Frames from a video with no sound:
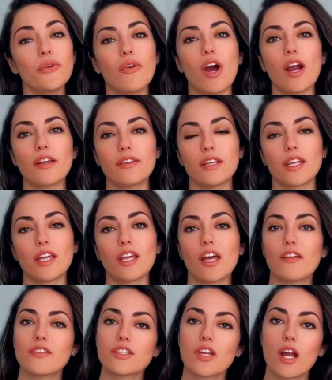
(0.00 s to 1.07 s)
you are thinking
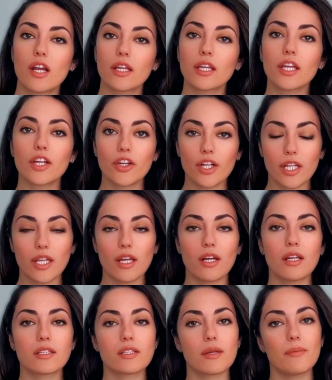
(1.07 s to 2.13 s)
of starting a career
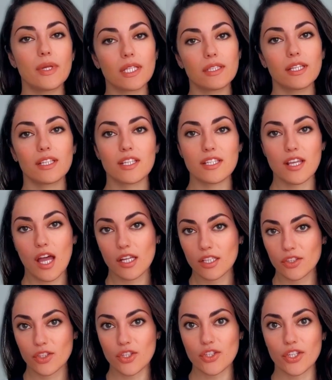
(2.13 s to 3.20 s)
in the building design
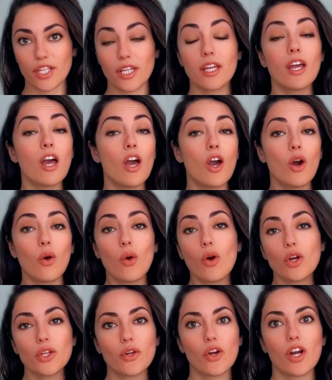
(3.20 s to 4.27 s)
industry
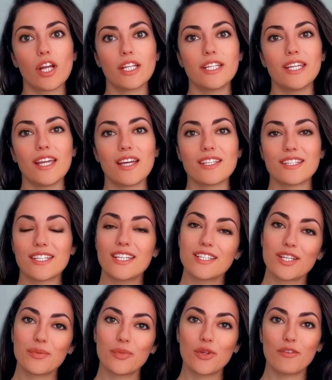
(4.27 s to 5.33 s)
or you're already a
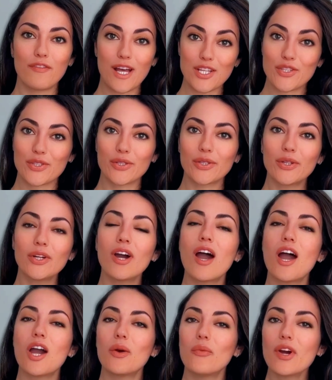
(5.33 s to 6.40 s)
seasoned professional,
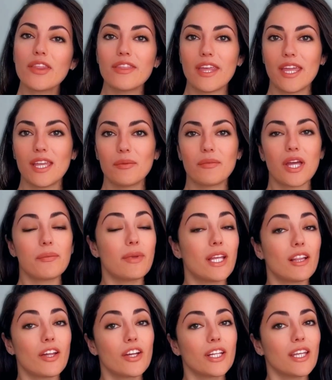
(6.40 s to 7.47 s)
one thing might
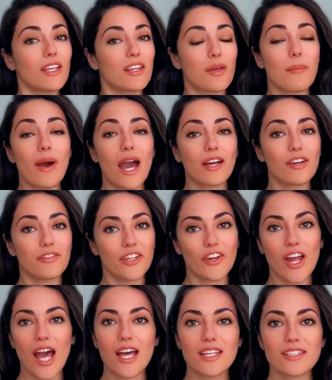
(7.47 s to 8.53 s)
be lurking in the back of
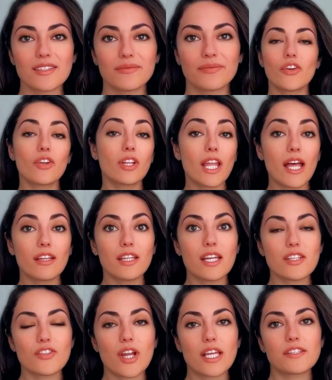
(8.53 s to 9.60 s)
your head. The
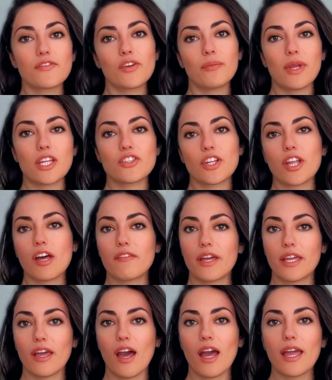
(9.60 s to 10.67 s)
relentless transformation of
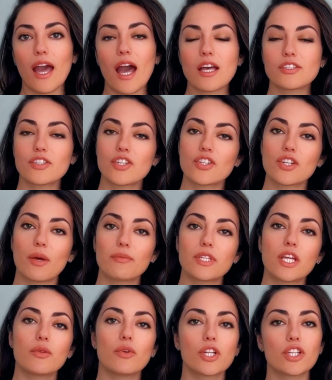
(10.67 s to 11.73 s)
AI has
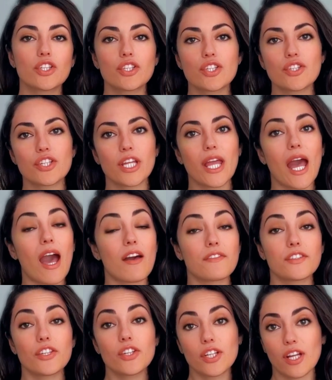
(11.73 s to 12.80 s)
disrupted one industry
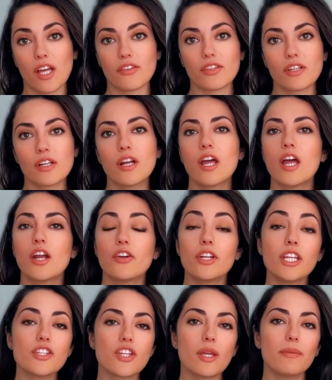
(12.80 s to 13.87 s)
after another,
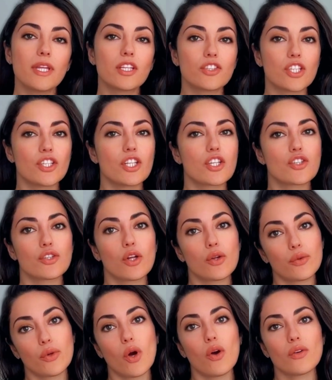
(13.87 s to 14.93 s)
reshaping
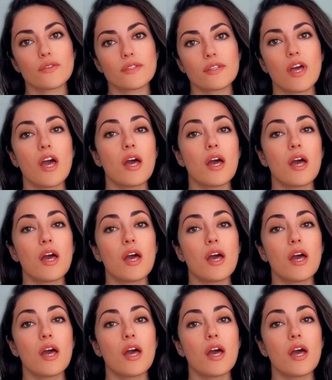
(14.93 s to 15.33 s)
traditional roles.